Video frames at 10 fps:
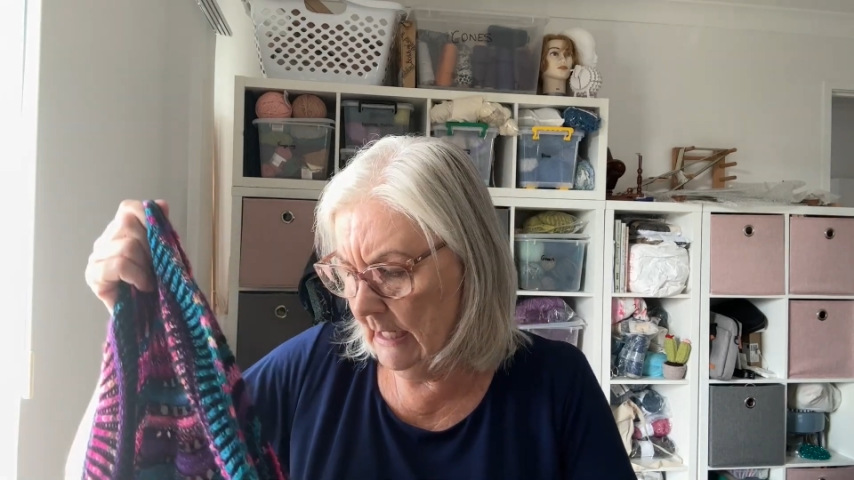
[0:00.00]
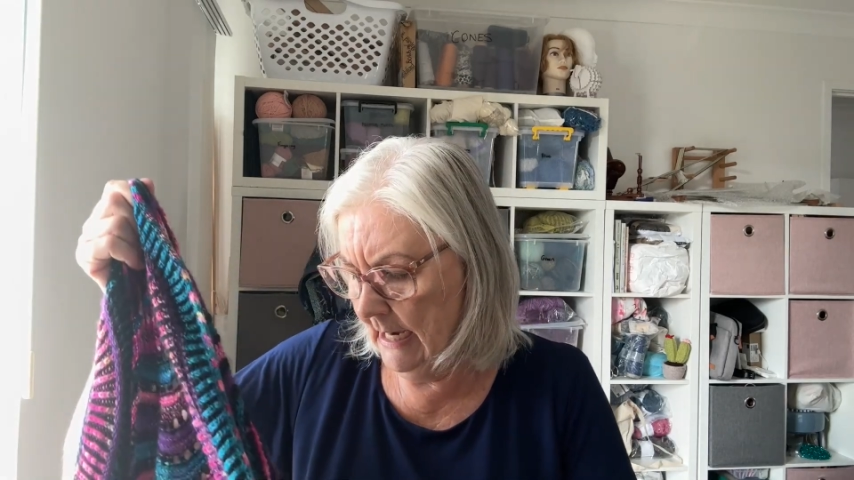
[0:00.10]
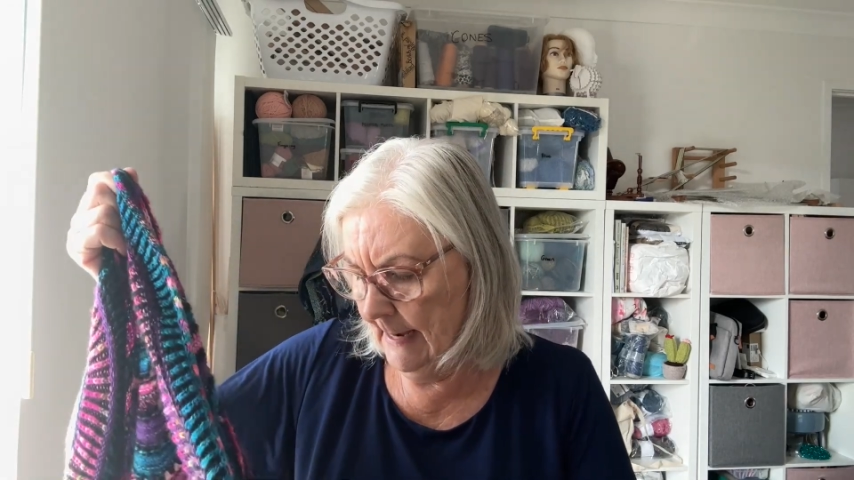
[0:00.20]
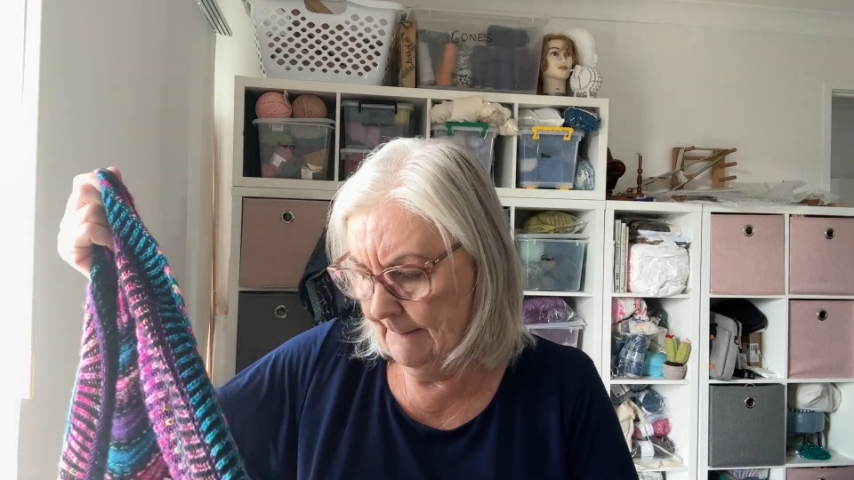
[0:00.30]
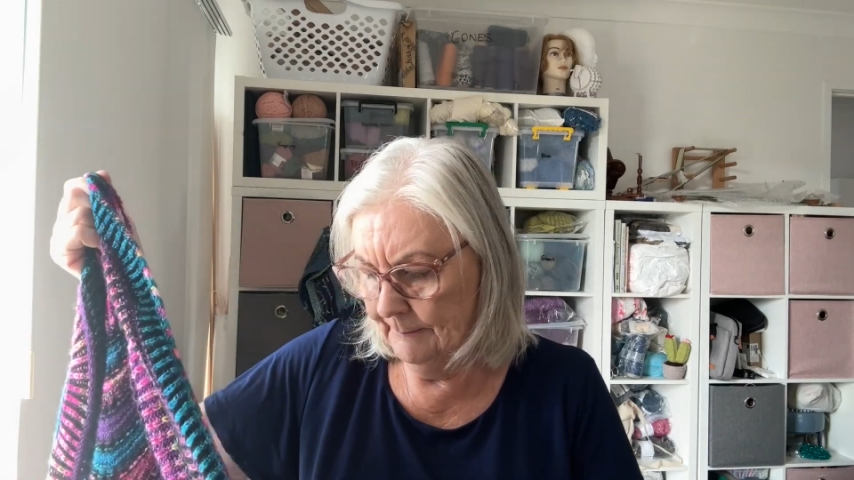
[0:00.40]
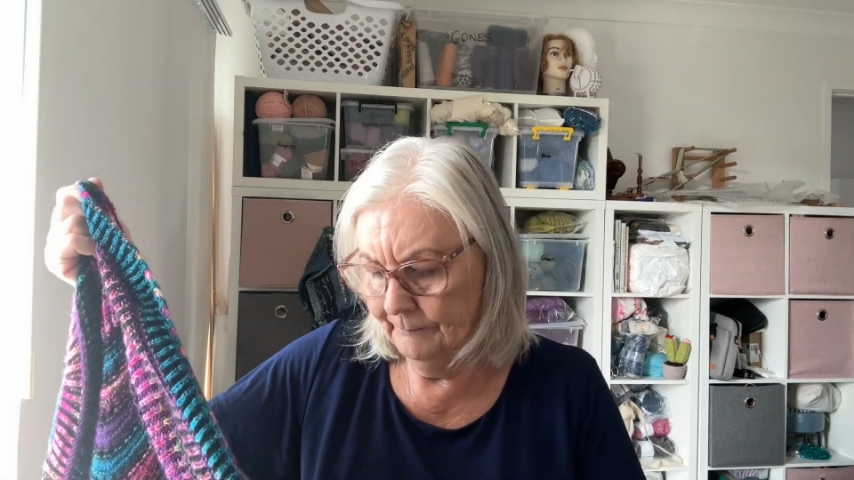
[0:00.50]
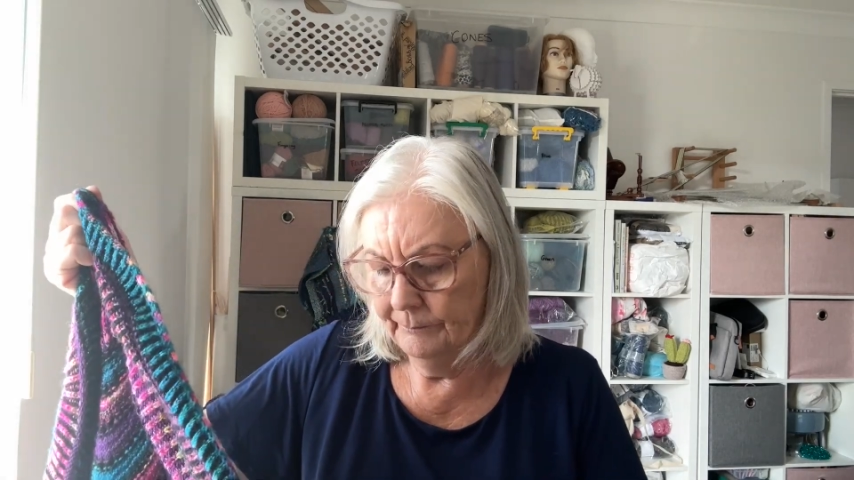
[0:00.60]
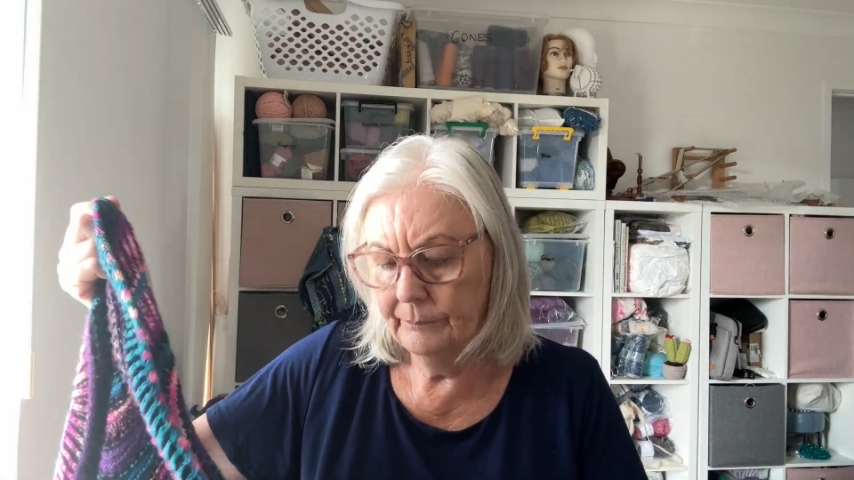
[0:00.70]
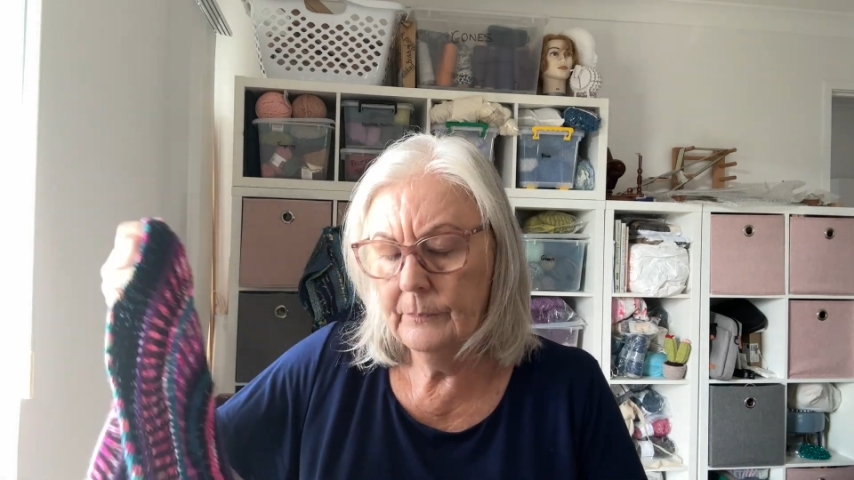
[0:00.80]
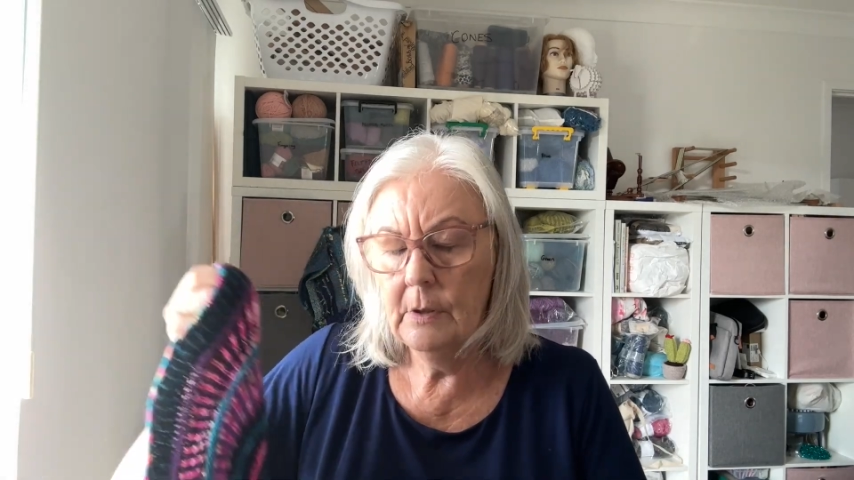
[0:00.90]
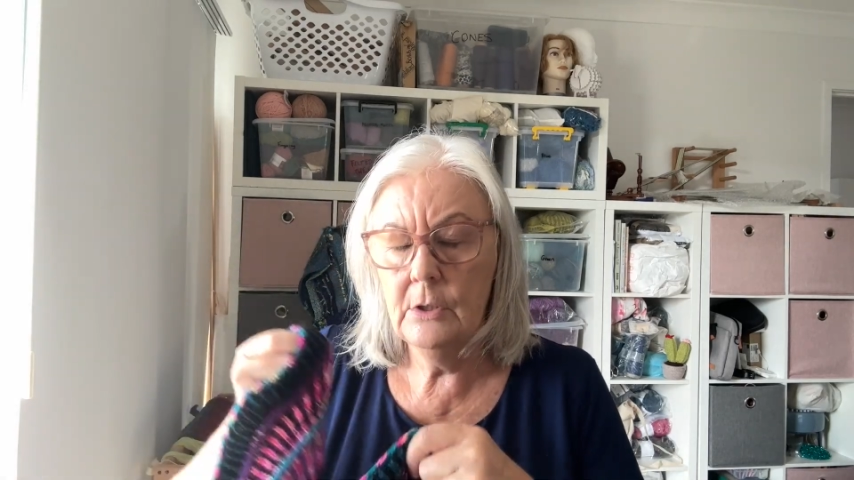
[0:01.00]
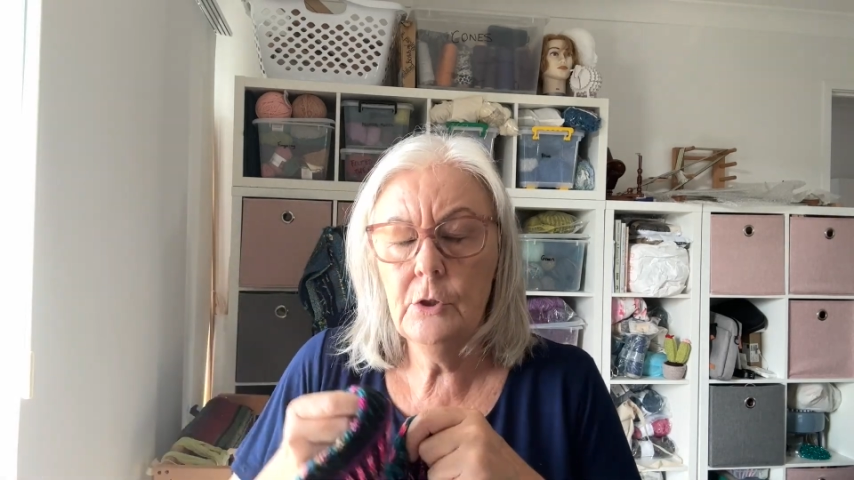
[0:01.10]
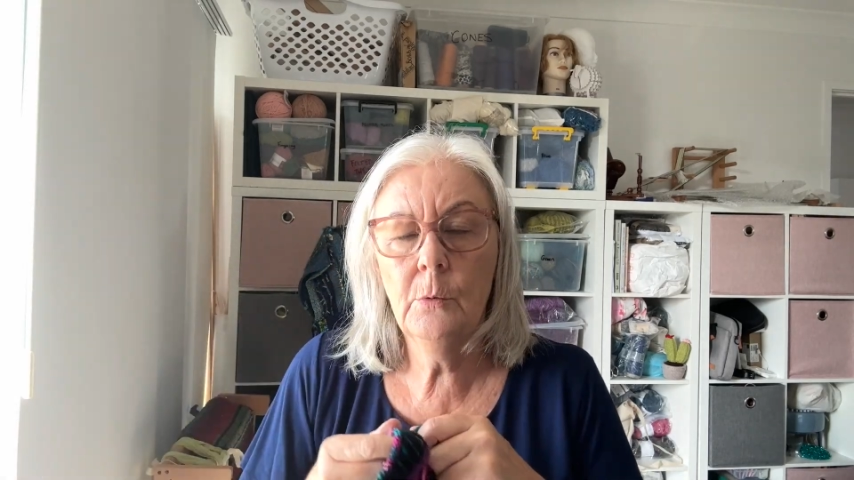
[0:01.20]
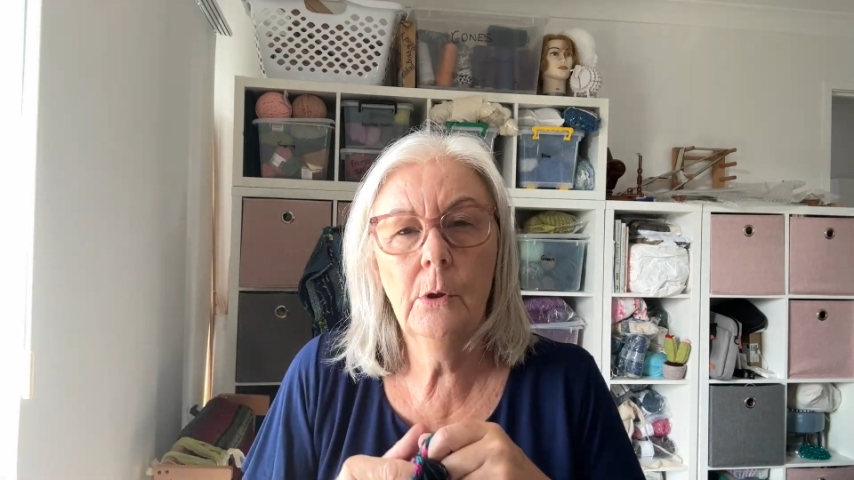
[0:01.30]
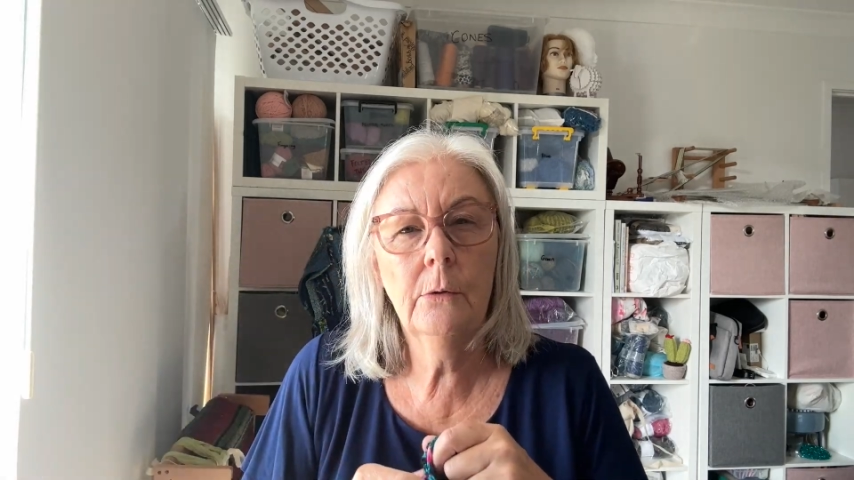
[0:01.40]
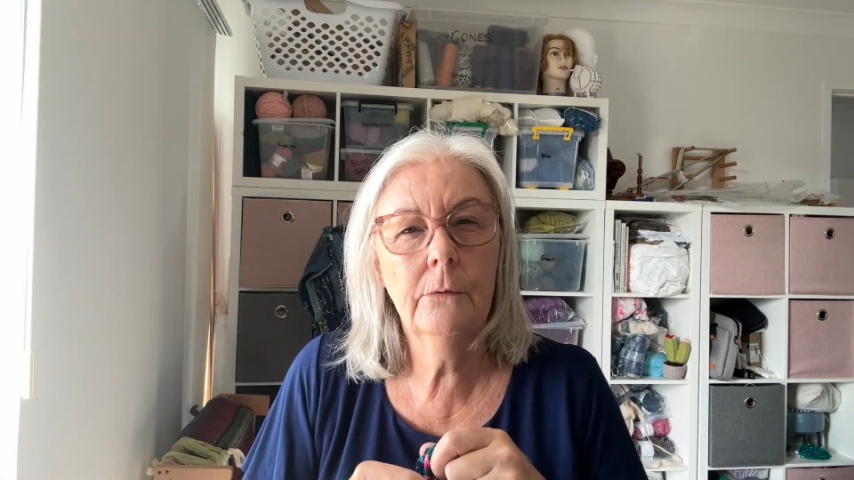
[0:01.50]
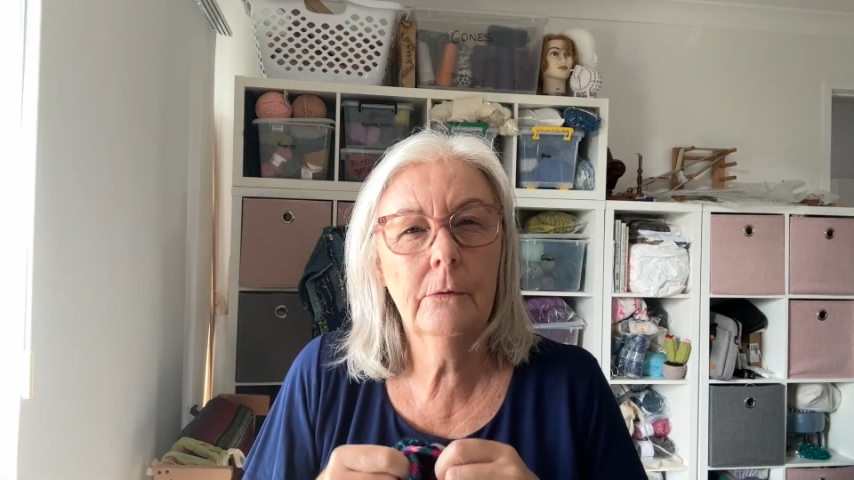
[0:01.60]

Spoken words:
12